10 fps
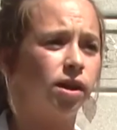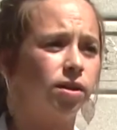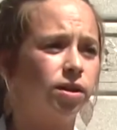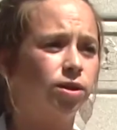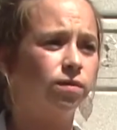
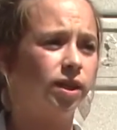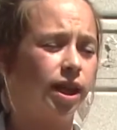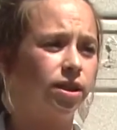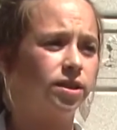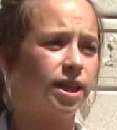where the
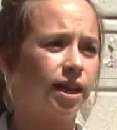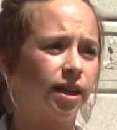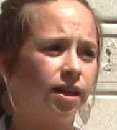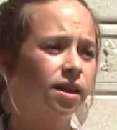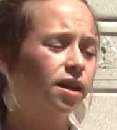Newfoundlanders had
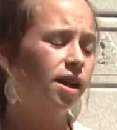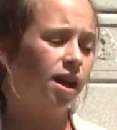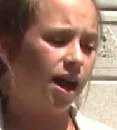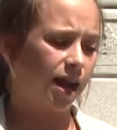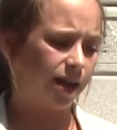
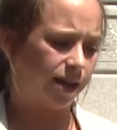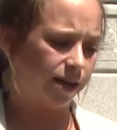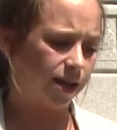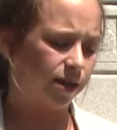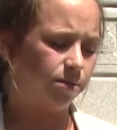
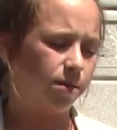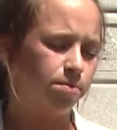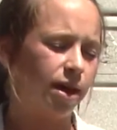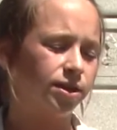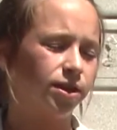
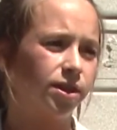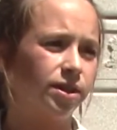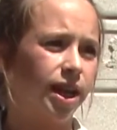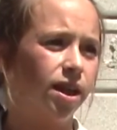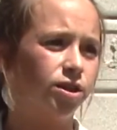a
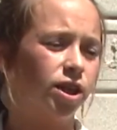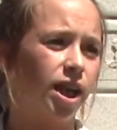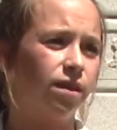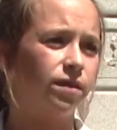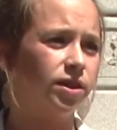massacre day on
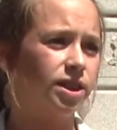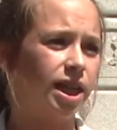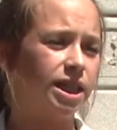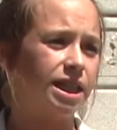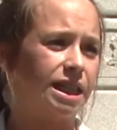July 1st,
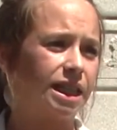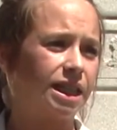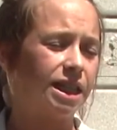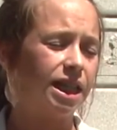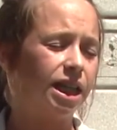
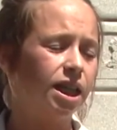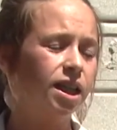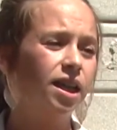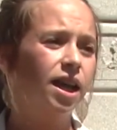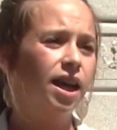
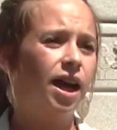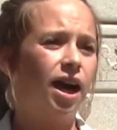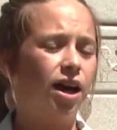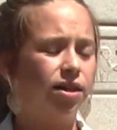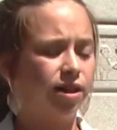1916.
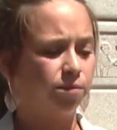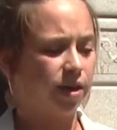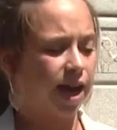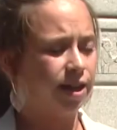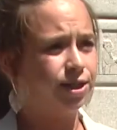And then
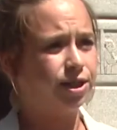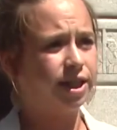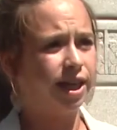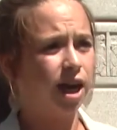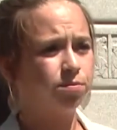we head to
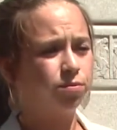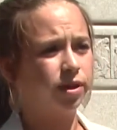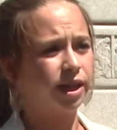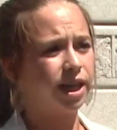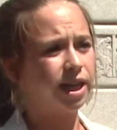Dieppe,
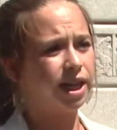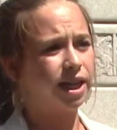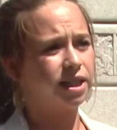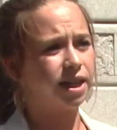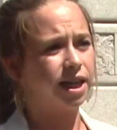where the
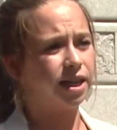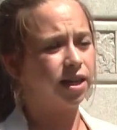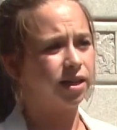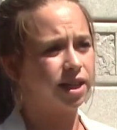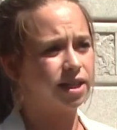Canadians
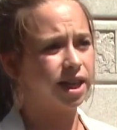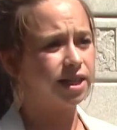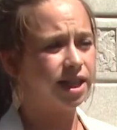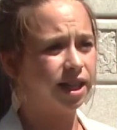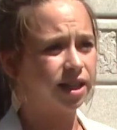landed August
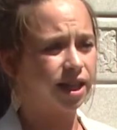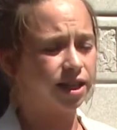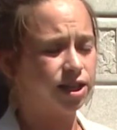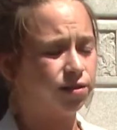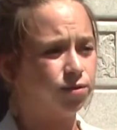19th,
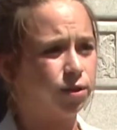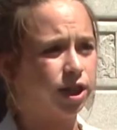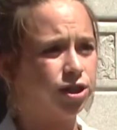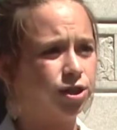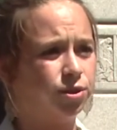
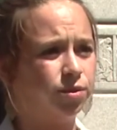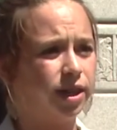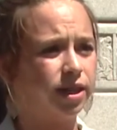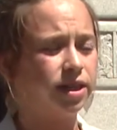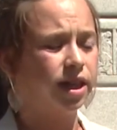1942,
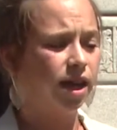and